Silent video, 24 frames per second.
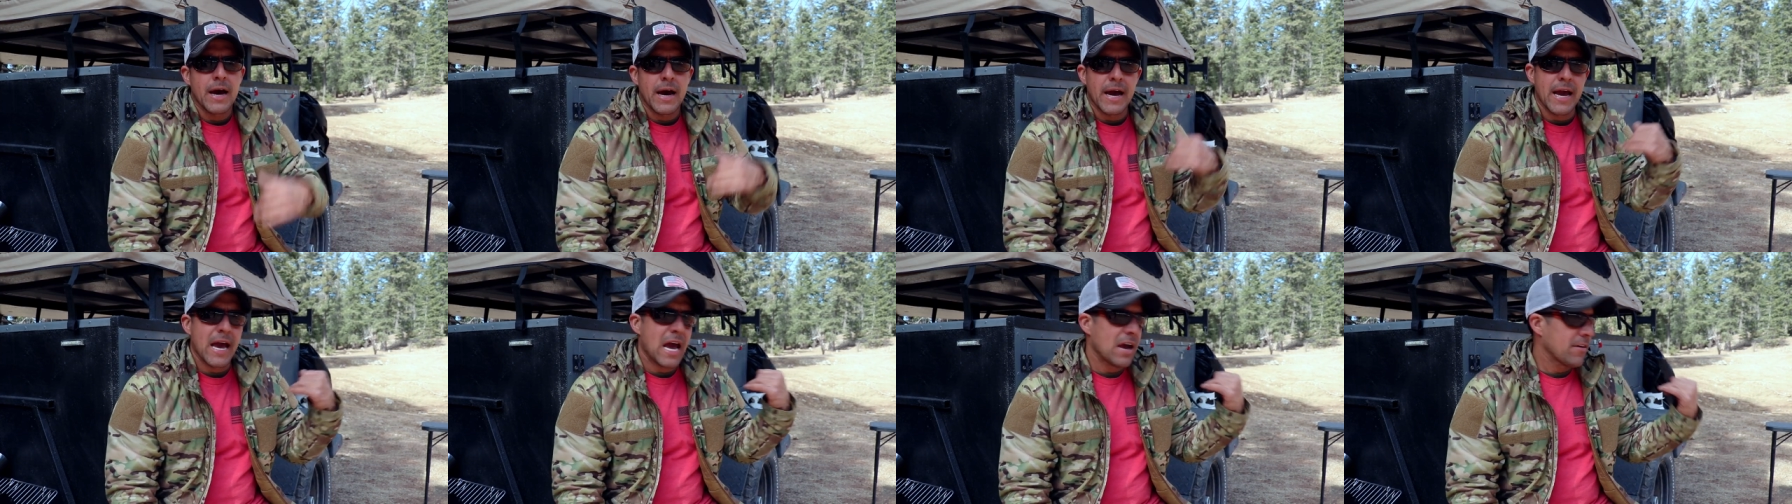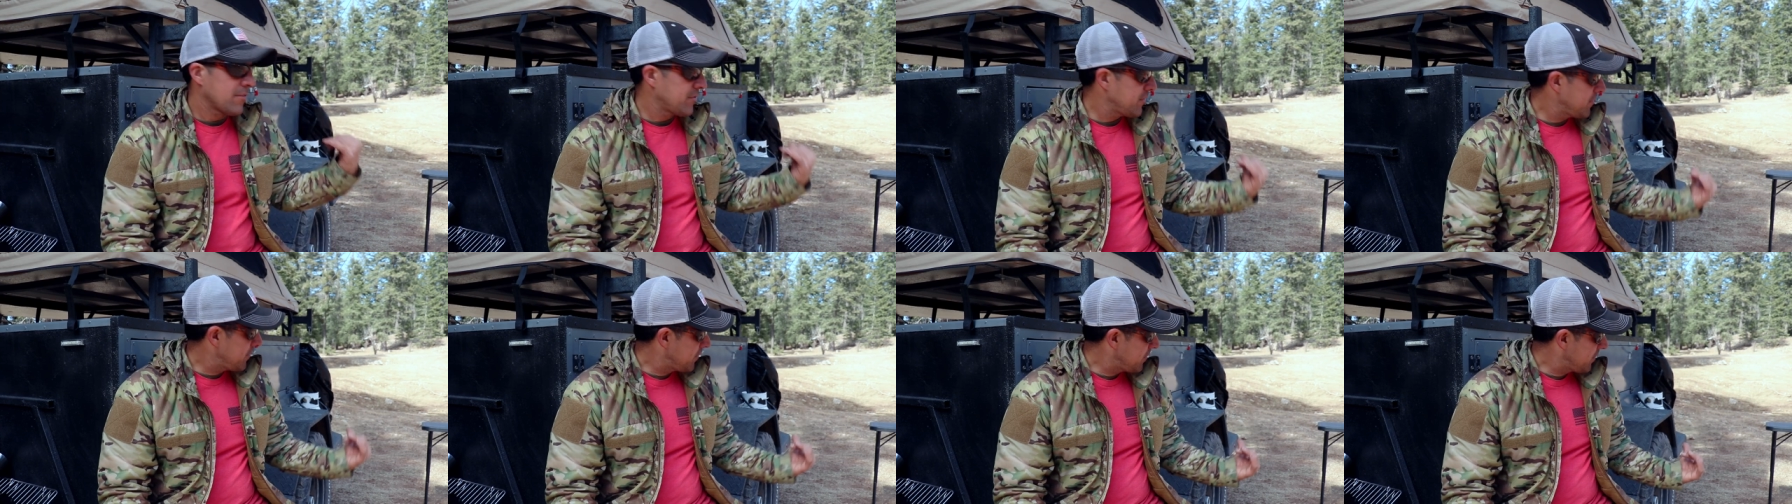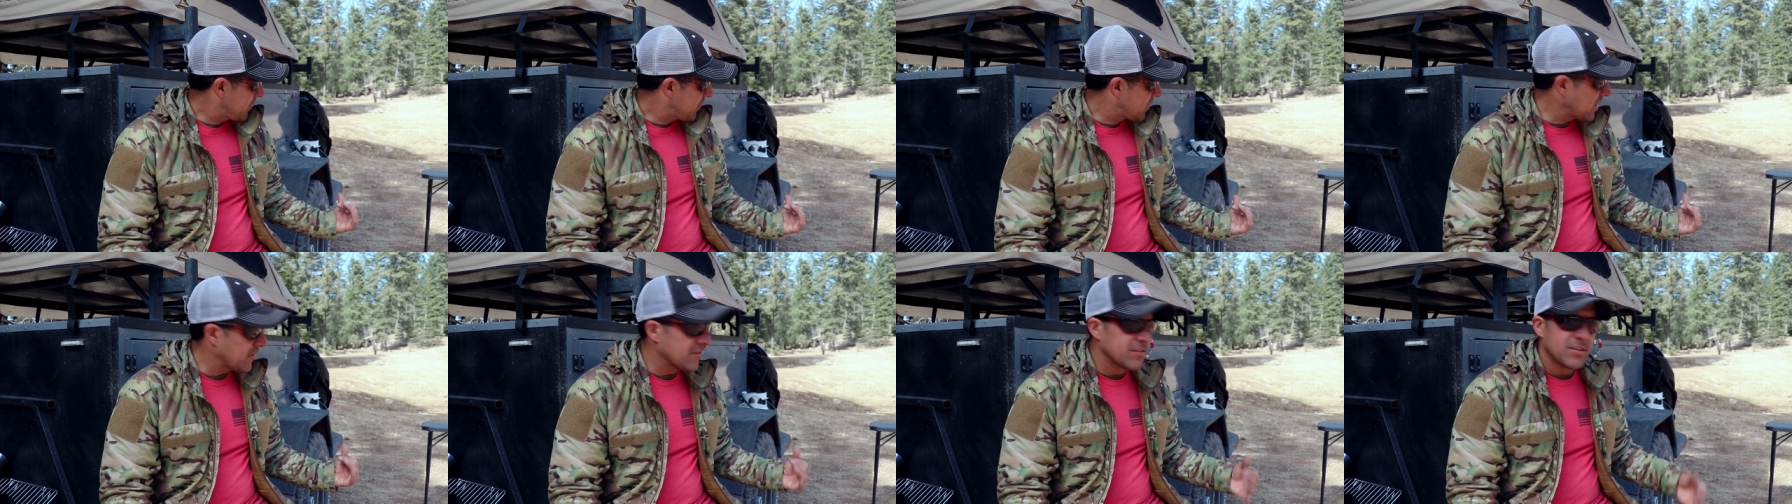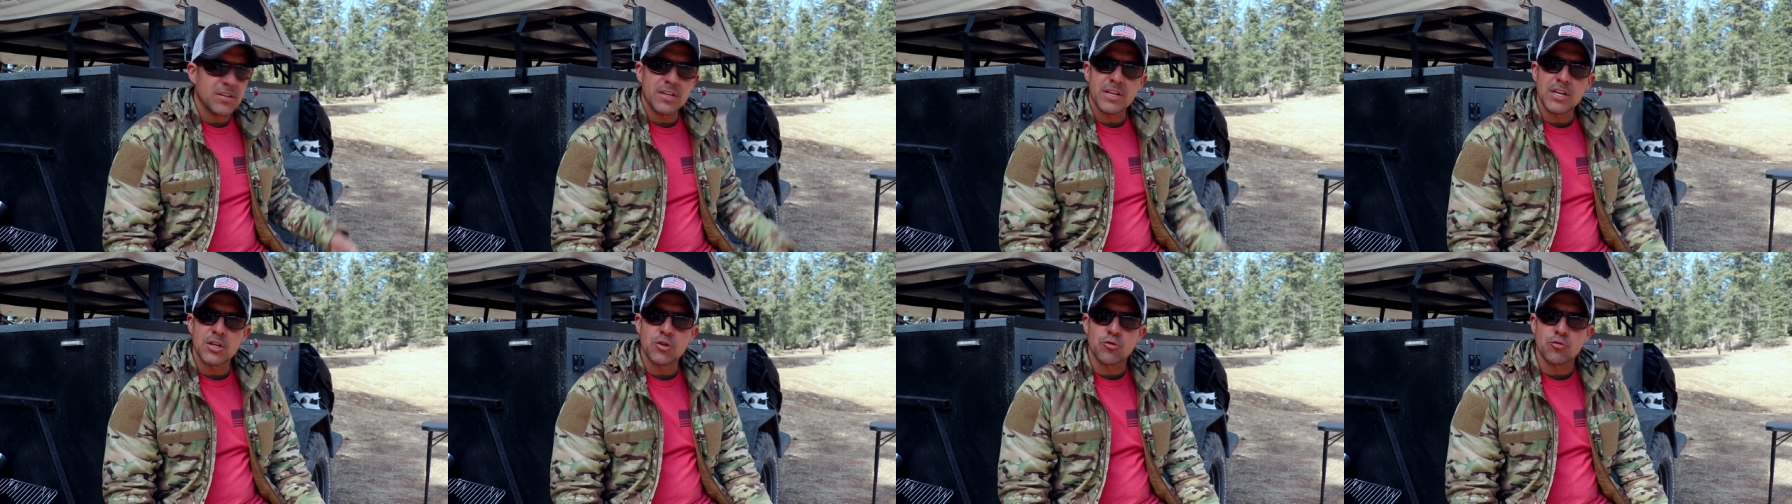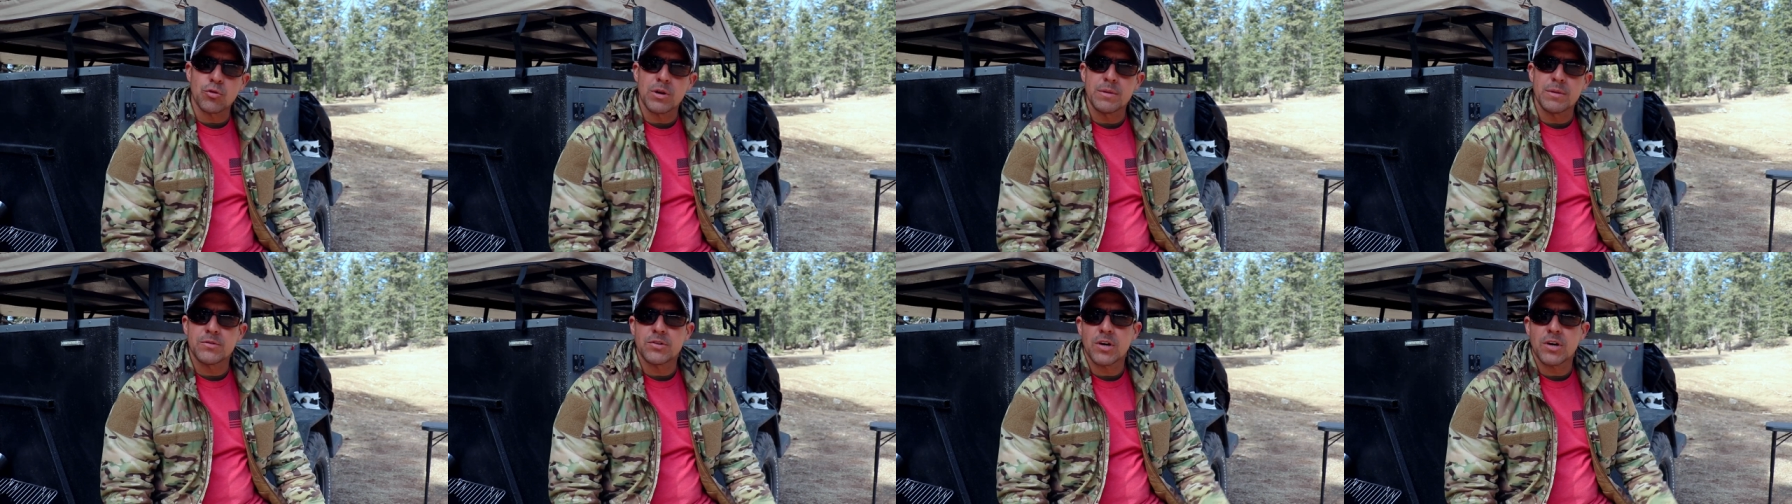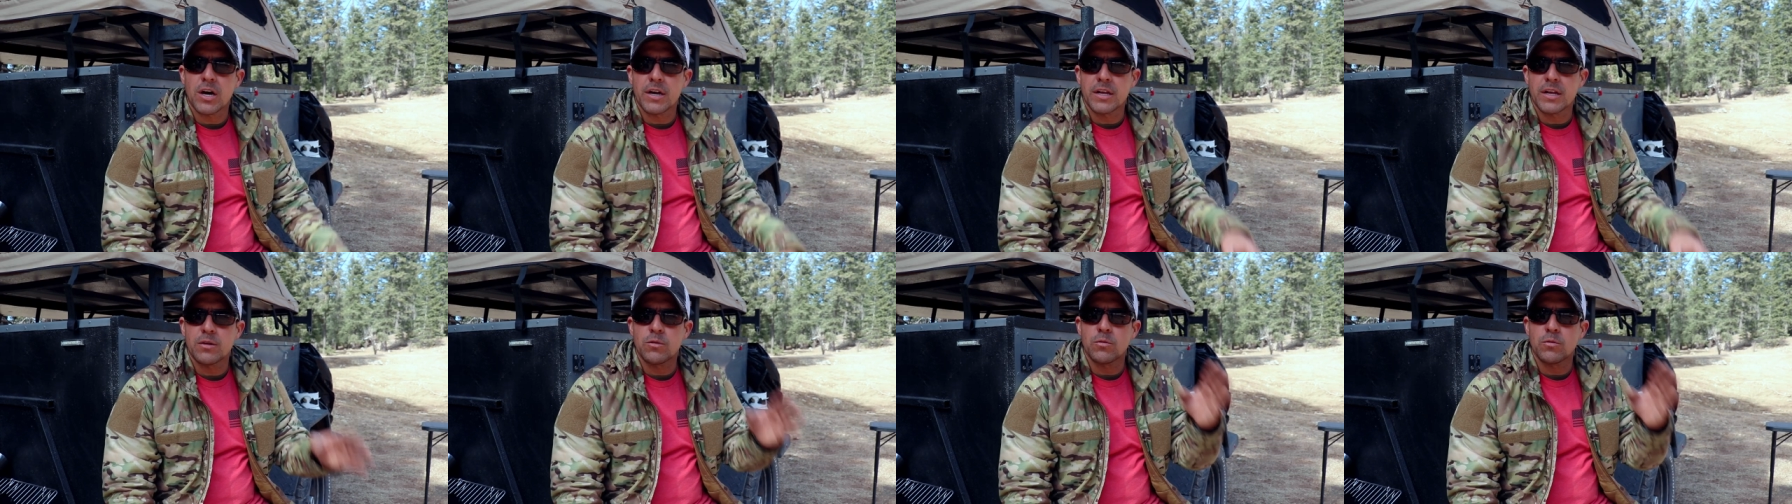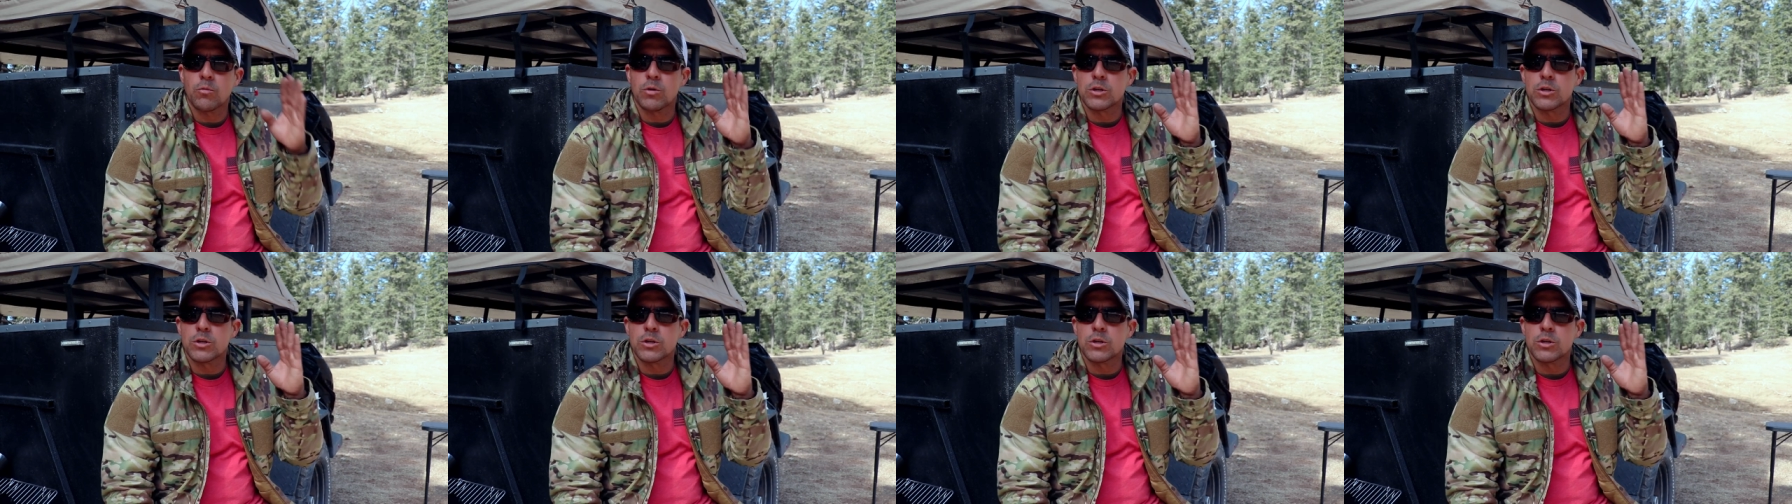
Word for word: I have 17 inch rims on it,